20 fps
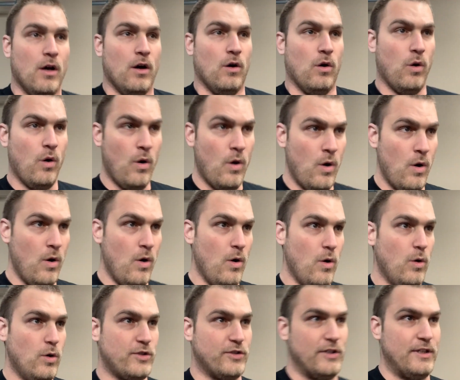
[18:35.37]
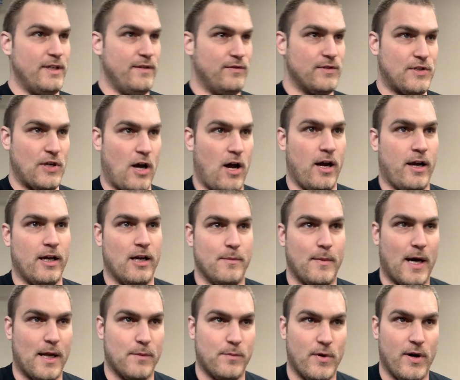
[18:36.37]
Whoo! See, even talking, I'm
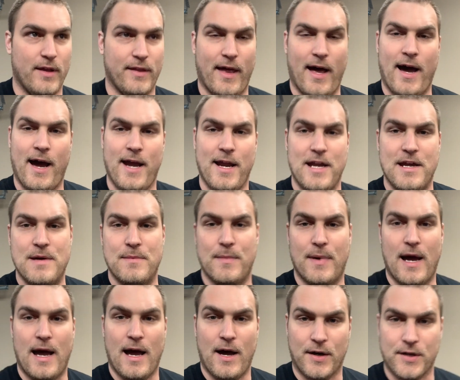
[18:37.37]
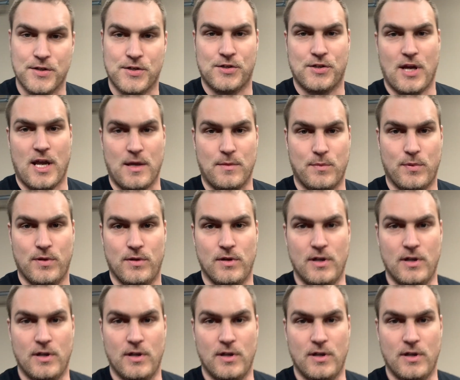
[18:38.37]
out of breath. I am out of shape.